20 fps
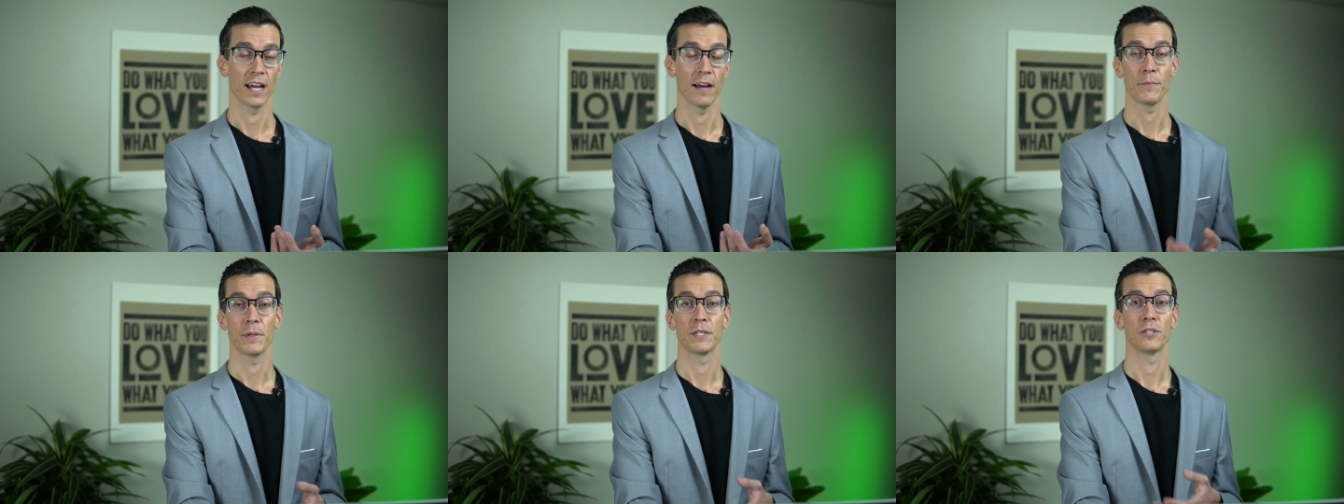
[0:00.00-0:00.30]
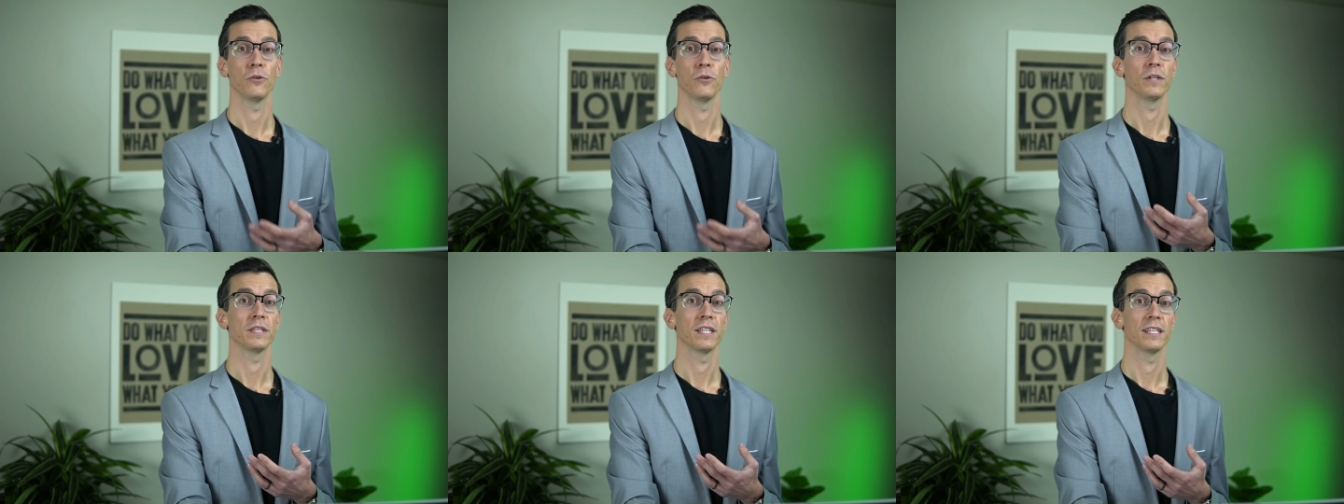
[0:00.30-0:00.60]
I've been
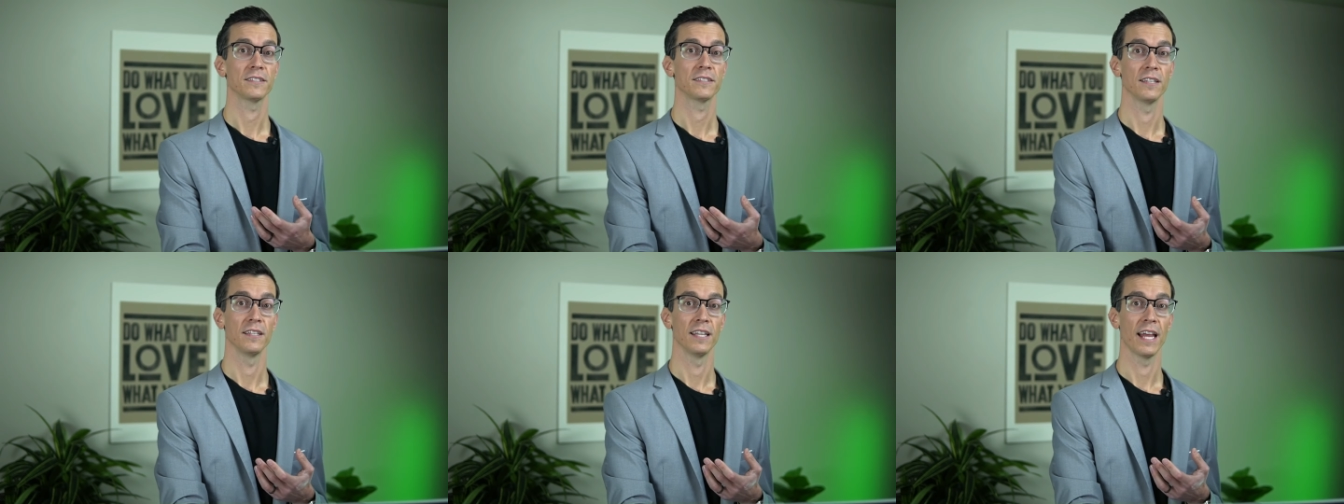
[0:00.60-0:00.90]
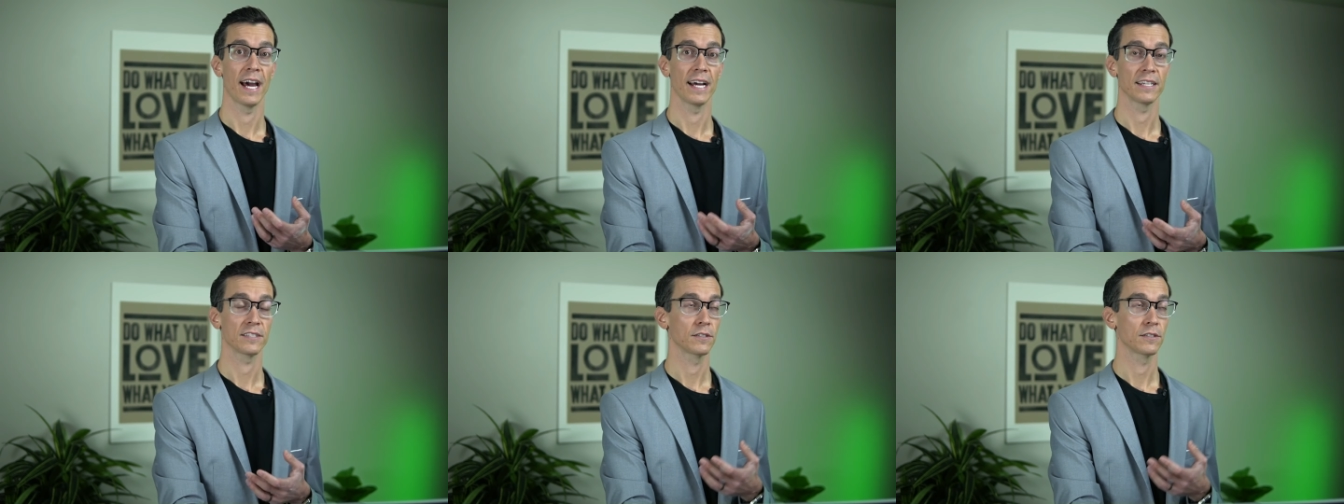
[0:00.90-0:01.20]
doing this the
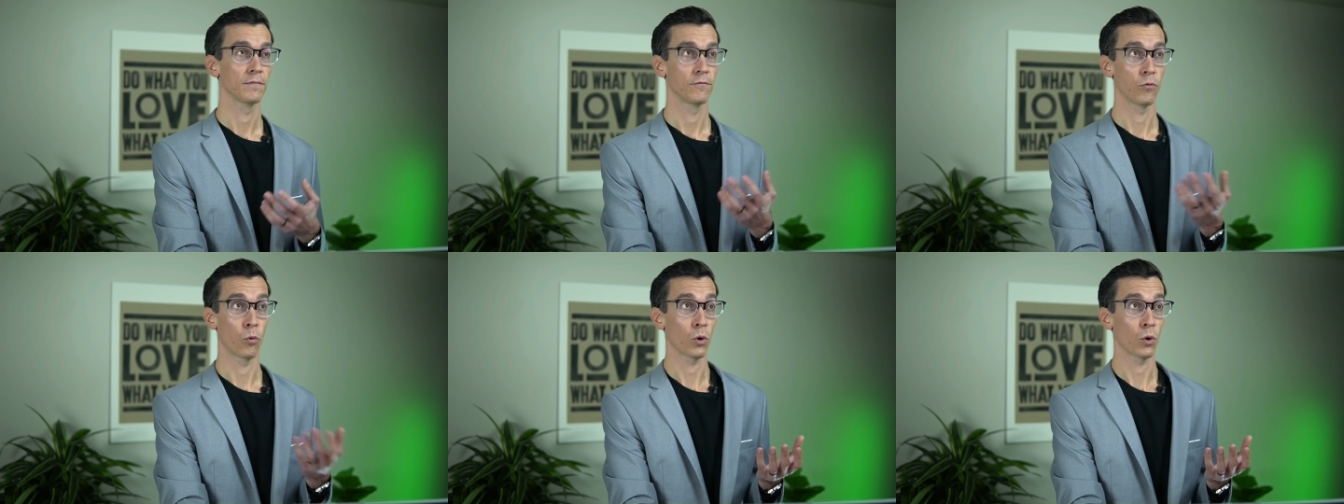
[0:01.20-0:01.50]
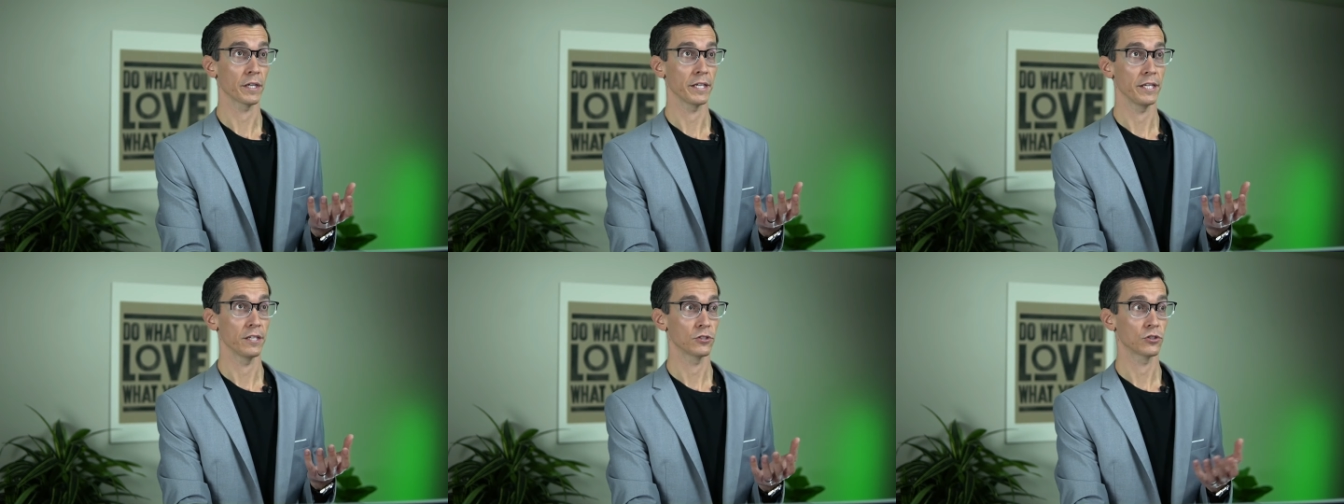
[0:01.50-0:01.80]
last
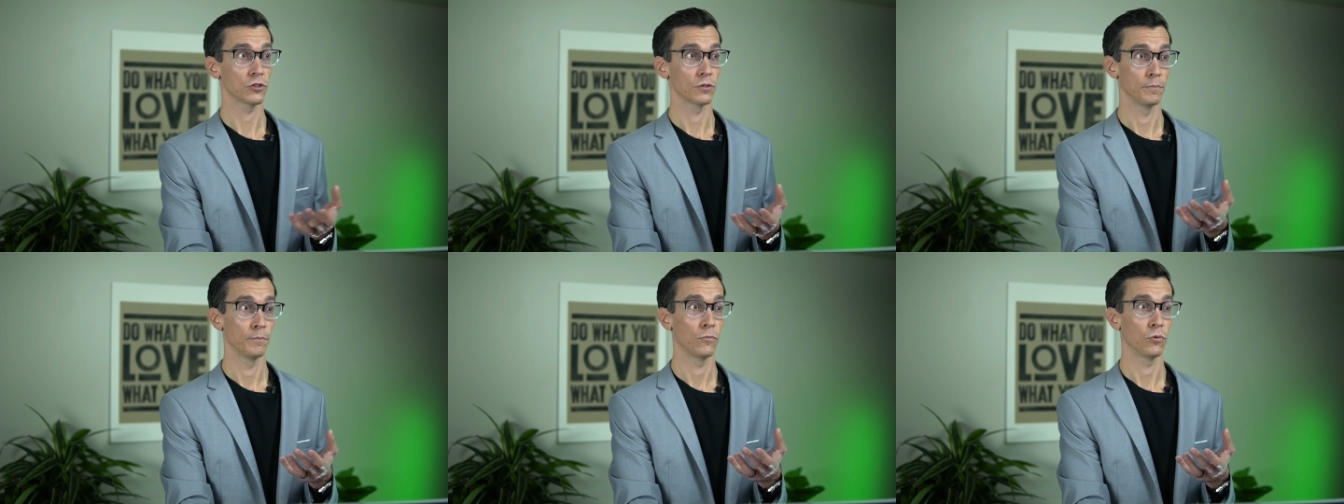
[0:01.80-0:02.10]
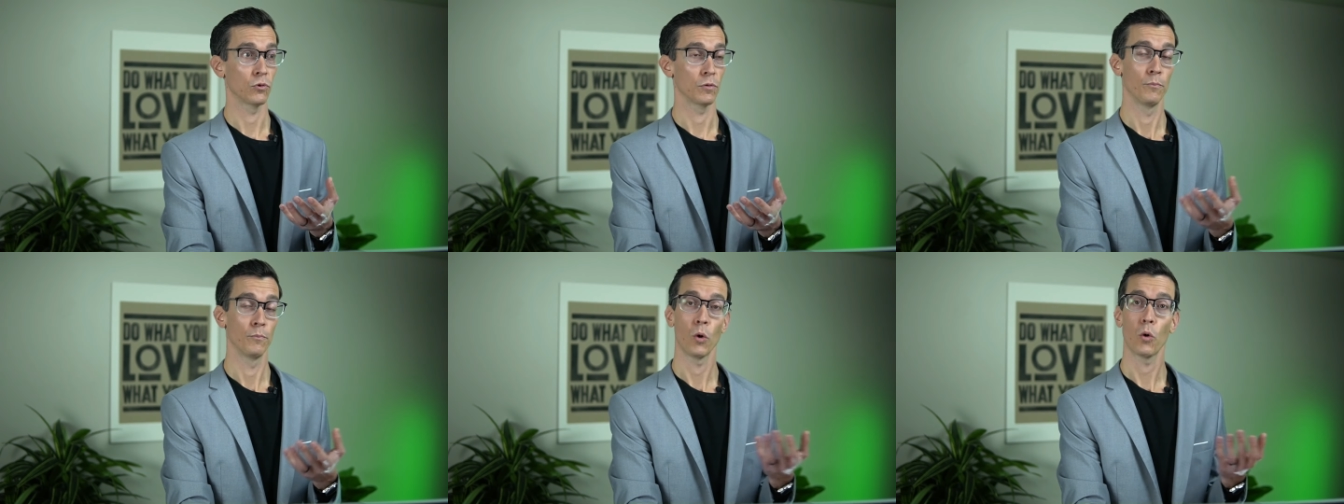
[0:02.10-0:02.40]
four years or,
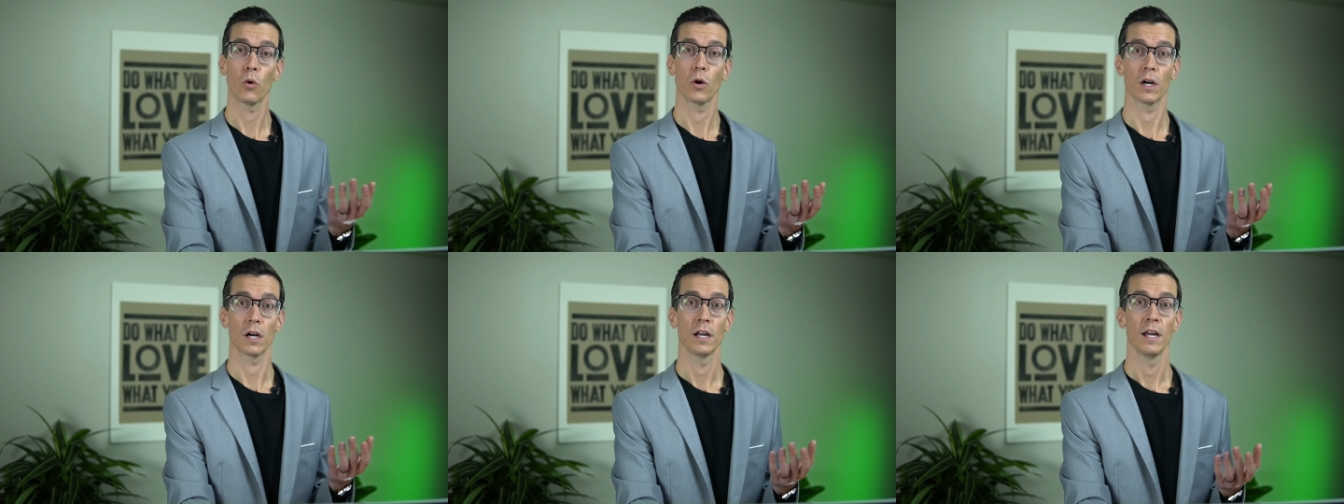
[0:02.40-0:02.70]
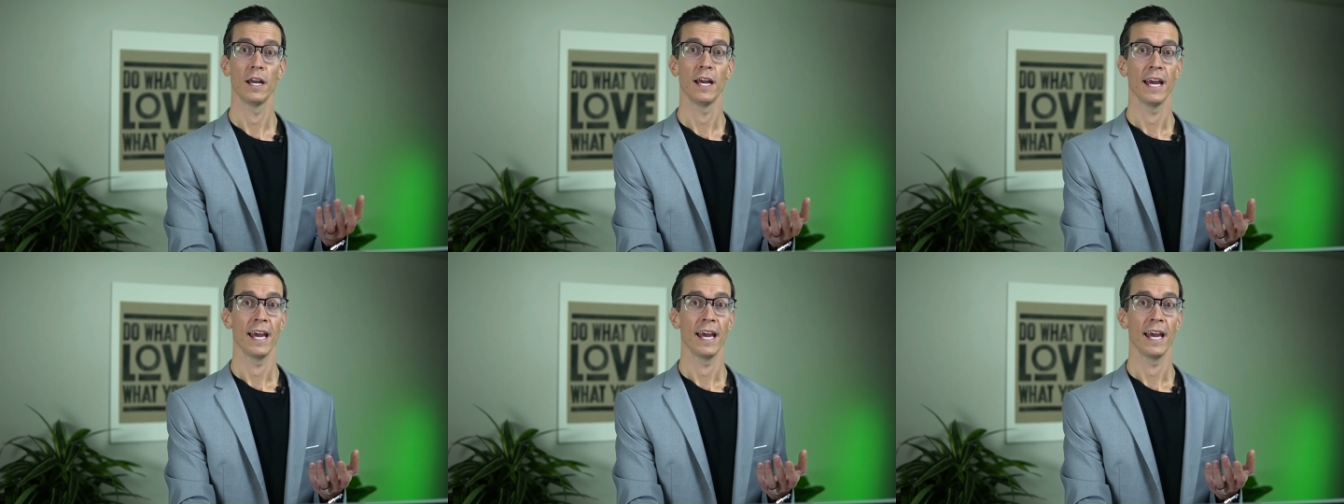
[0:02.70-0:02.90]
or more,